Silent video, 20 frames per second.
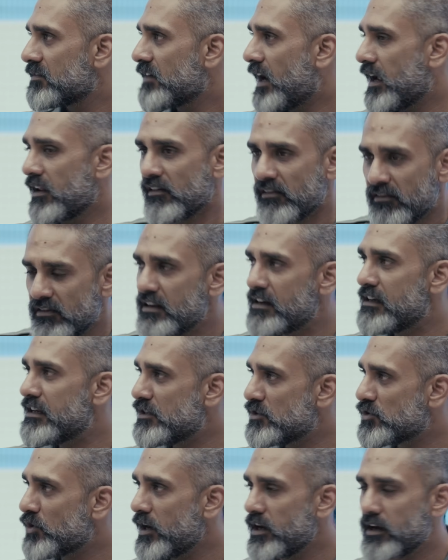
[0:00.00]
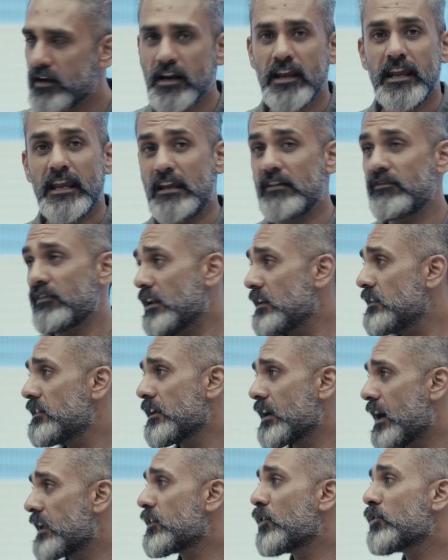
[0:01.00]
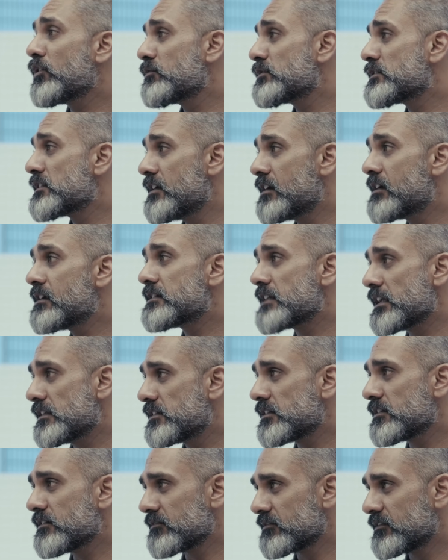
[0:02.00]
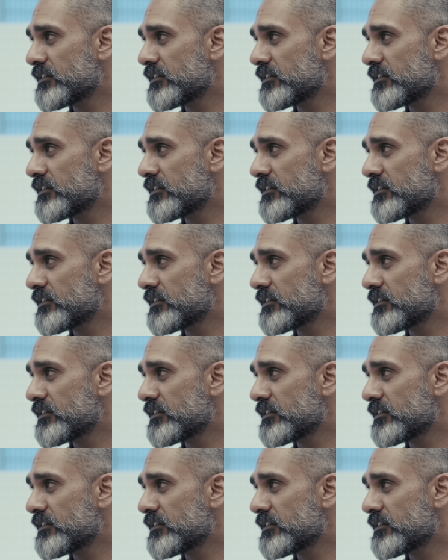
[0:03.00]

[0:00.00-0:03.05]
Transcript: I really enjoyed it. If anything, I thought it was a little sensitive.